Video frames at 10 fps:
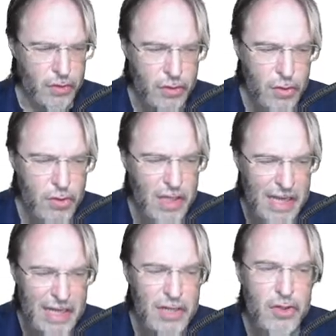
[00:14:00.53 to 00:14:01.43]
used
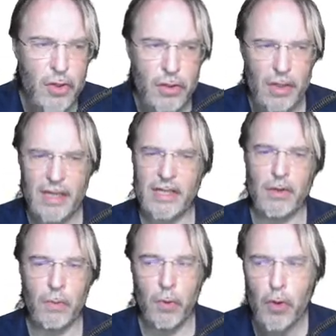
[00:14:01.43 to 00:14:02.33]
internally as a work